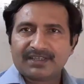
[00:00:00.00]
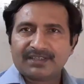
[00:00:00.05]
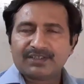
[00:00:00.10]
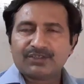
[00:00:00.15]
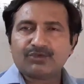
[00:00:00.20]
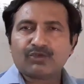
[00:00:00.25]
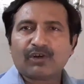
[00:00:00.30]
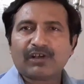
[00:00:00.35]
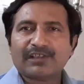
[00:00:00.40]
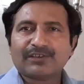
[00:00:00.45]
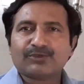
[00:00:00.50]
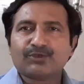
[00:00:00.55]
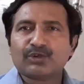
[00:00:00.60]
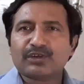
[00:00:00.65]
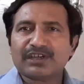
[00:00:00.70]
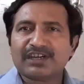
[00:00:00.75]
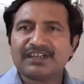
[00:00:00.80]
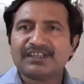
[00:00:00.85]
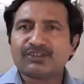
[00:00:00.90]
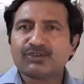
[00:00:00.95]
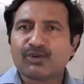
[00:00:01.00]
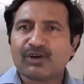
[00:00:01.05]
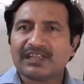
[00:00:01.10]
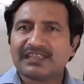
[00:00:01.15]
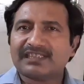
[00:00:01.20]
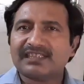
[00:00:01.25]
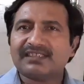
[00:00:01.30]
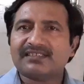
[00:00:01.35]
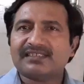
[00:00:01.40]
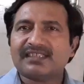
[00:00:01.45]
You also learnt
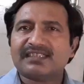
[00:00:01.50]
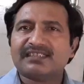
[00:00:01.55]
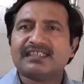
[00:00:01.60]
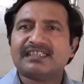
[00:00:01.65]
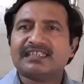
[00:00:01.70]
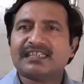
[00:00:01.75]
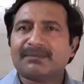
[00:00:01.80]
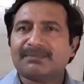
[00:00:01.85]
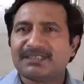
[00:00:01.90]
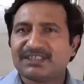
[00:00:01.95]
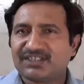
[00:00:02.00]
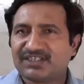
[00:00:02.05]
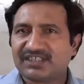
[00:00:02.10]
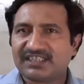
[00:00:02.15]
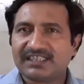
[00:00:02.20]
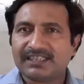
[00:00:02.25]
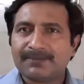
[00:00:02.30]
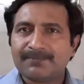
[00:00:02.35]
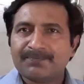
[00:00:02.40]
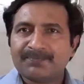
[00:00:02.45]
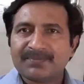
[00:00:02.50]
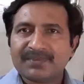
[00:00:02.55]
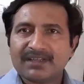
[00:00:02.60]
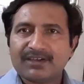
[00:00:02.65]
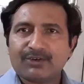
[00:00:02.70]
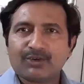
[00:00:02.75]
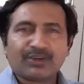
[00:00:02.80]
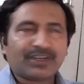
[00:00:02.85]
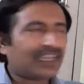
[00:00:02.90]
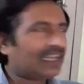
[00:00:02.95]
all these things in chemistry.
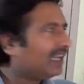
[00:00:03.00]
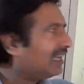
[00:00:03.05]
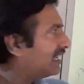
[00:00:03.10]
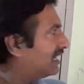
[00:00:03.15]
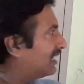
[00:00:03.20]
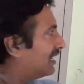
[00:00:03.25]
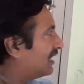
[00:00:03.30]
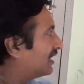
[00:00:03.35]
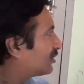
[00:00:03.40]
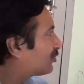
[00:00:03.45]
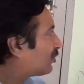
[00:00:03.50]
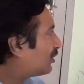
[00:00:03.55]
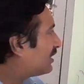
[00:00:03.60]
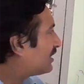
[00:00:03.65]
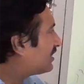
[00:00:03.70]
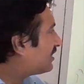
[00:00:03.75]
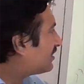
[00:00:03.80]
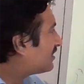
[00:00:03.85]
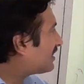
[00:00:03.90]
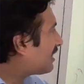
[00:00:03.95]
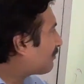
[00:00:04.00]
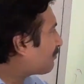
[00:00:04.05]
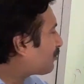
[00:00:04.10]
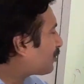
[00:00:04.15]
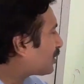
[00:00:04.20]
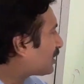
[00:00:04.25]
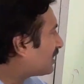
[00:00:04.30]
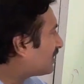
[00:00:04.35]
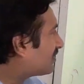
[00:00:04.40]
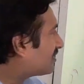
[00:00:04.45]
Okay, so it is the
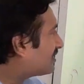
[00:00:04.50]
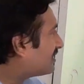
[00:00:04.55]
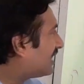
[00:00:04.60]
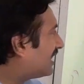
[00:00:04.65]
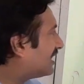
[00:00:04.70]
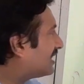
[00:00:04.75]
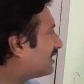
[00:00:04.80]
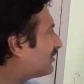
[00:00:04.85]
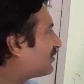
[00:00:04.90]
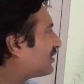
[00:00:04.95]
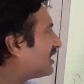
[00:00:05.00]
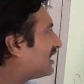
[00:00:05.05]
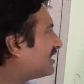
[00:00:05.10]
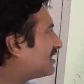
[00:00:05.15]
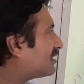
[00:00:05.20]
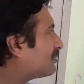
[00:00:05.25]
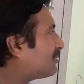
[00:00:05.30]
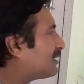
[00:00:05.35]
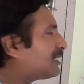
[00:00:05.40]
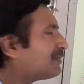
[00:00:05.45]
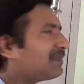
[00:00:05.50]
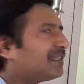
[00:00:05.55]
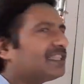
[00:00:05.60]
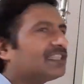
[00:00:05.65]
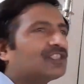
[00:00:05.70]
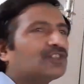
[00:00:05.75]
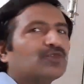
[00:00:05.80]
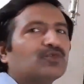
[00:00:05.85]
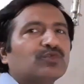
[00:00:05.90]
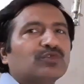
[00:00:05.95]
potential difference
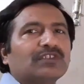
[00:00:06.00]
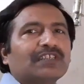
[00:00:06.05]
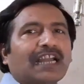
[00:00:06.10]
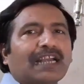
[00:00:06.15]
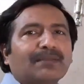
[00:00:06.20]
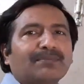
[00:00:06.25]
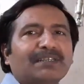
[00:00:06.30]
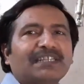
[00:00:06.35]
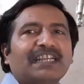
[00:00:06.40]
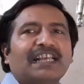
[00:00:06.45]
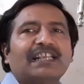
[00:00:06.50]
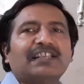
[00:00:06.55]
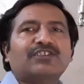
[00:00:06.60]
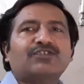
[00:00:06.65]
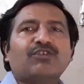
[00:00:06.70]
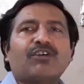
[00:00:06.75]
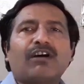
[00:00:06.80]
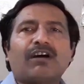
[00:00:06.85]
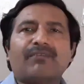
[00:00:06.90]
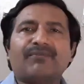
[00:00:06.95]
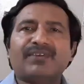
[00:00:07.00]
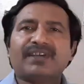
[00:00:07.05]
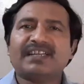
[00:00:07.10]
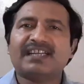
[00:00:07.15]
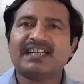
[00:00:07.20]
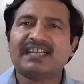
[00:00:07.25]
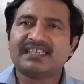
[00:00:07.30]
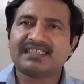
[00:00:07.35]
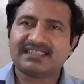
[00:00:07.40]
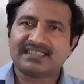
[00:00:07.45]
between two terminals of an
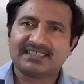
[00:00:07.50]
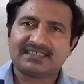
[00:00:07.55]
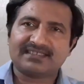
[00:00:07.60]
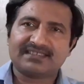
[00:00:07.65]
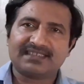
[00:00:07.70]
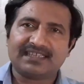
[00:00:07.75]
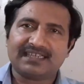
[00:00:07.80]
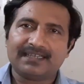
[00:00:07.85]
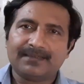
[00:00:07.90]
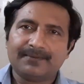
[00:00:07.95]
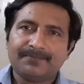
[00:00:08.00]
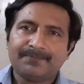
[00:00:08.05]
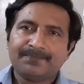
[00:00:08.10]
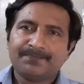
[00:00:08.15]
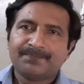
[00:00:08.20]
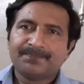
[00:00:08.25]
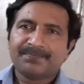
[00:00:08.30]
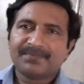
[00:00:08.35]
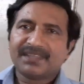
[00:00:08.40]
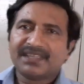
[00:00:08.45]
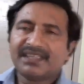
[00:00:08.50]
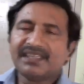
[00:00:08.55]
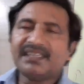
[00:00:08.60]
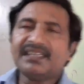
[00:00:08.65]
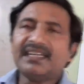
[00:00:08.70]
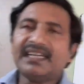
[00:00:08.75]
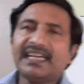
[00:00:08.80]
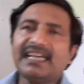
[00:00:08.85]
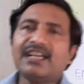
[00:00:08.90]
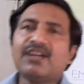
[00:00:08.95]
electric cell
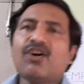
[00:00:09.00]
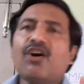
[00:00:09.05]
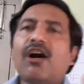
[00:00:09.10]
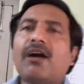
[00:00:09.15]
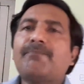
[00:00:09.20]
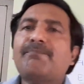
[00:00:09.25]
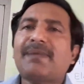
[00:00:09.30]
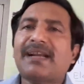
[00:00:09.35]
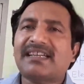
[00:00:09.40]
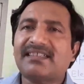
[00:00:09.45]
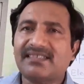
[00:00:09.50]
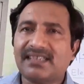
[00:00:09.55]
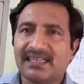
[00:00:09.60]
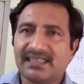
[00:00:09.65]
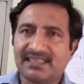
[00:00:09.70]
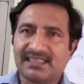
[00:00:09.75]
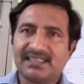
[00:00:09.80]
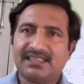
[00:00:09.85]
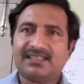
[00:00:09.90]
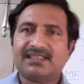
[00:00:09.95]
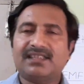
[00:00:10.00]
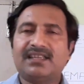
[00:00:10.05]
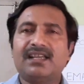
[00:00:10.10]
in an open circuit.